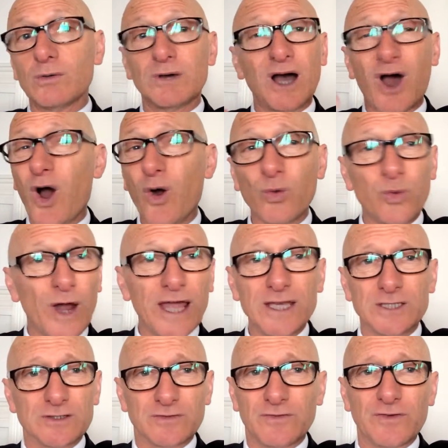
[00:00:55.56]
whole
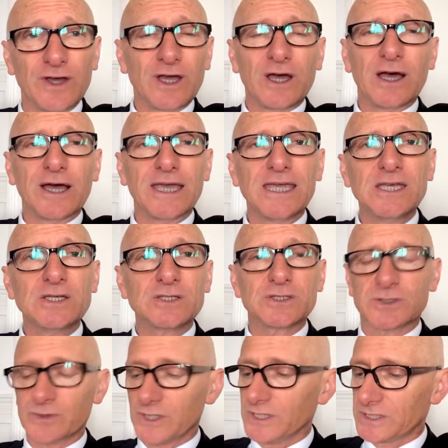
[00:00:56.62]
range of
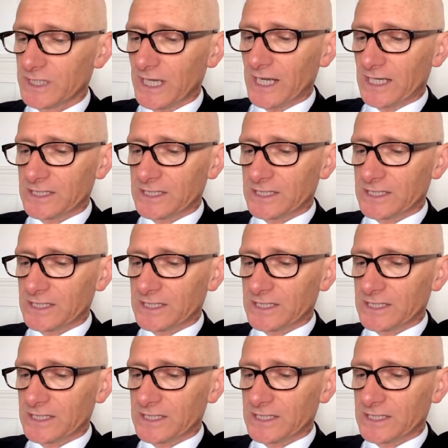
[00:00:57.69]
industries